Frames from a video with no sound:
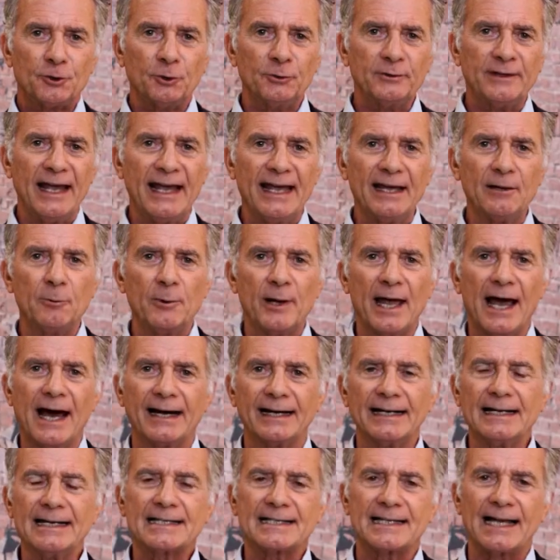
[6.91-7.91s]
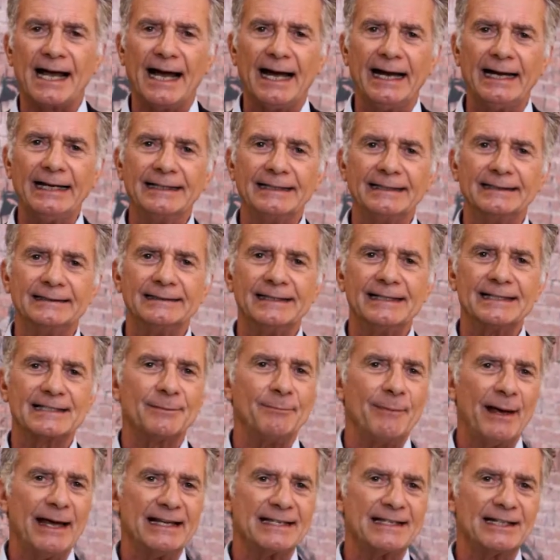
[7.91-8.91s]
Today we are inside this
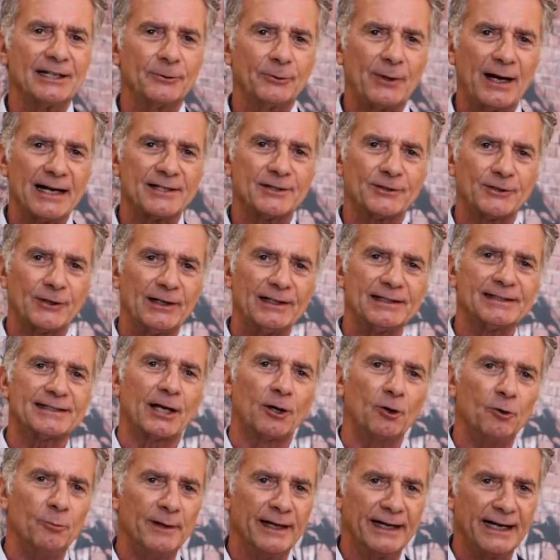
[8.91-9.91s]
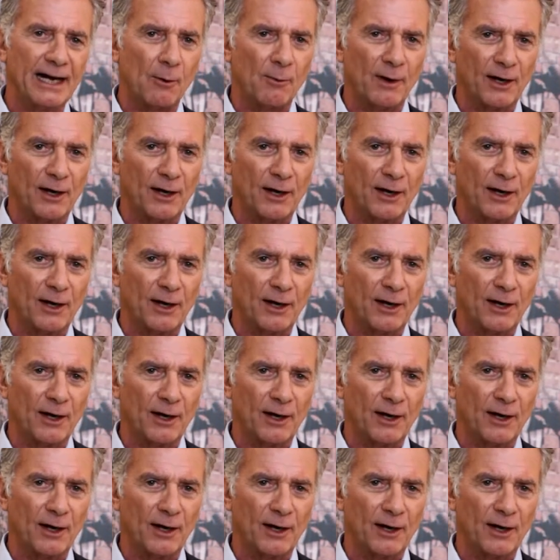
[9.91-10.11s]
amazing restaurant, Salumeria